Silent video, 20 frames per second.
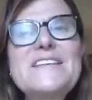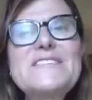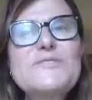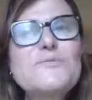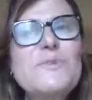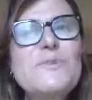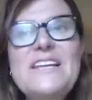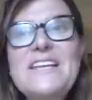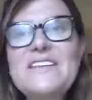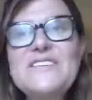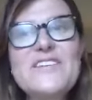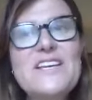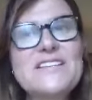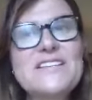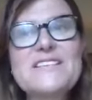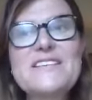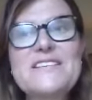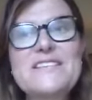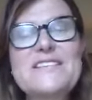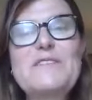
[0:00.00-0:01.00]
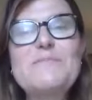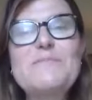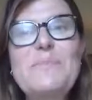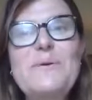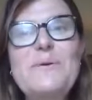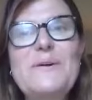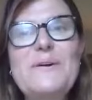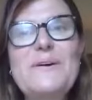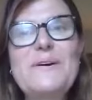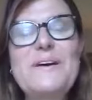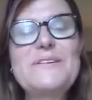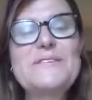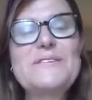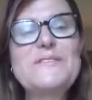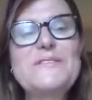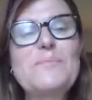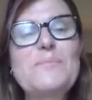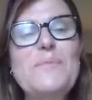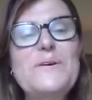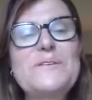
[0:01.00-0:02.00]
really just as simple as
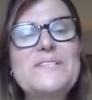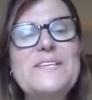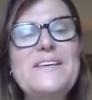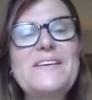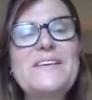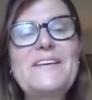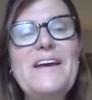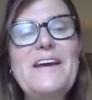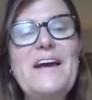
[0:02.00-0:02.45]
your body